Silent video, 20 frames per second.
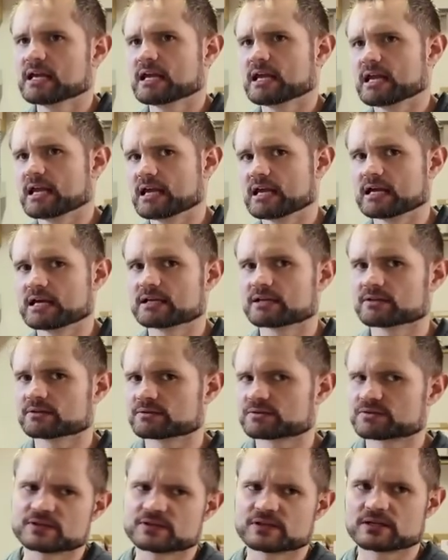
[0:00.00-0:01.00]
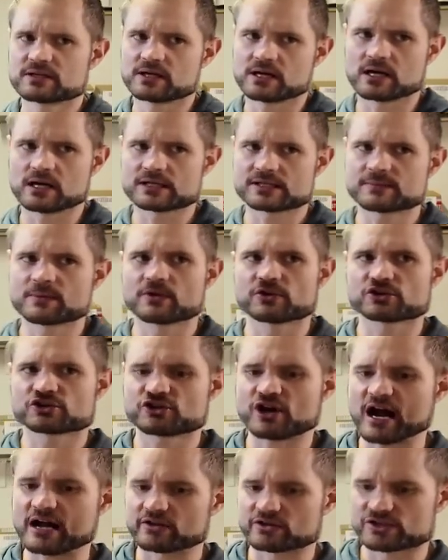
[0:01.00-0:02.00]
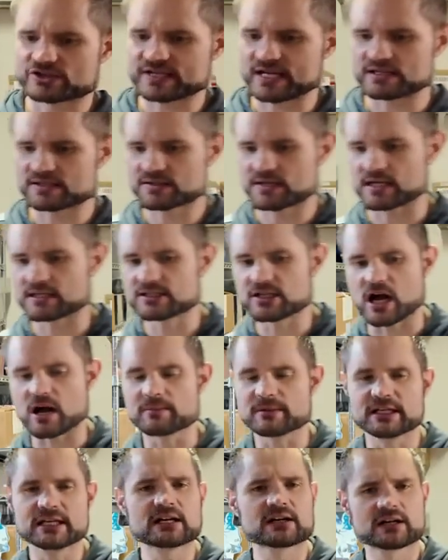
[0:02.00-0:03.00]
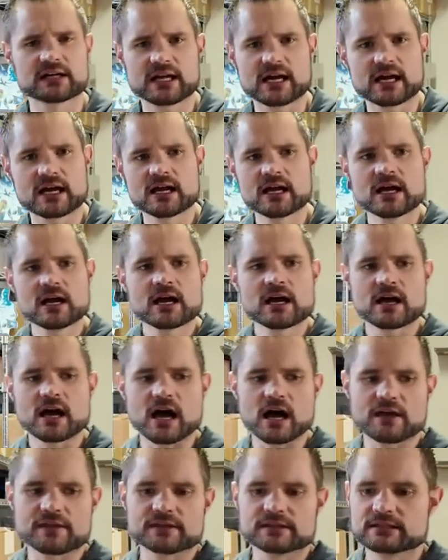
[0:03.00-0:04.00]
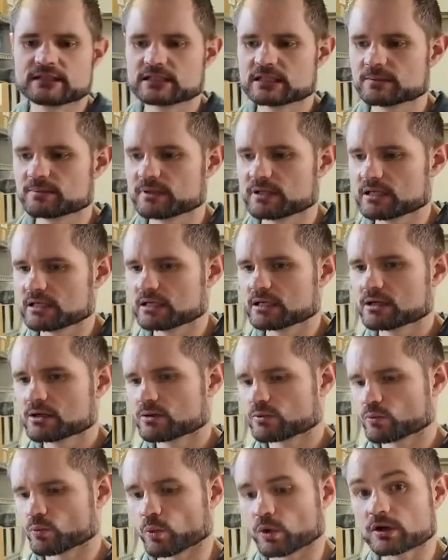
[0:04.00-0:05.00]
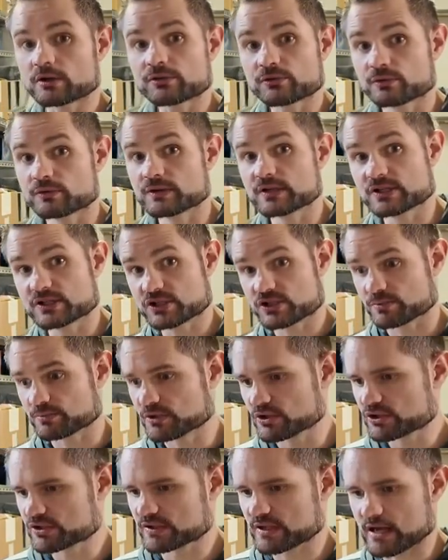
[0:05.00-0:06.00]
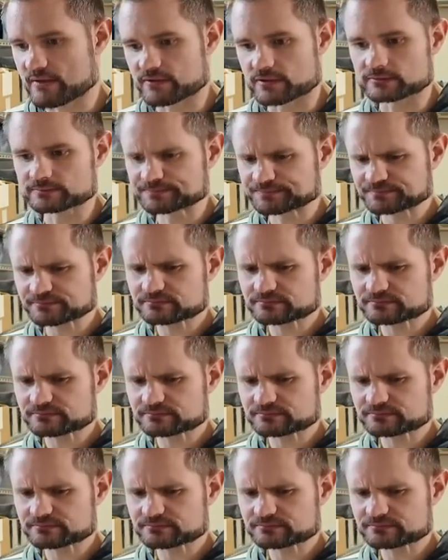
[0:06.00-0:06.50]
and some other straggler sets like Dominaria that need to be worked through the distribution level.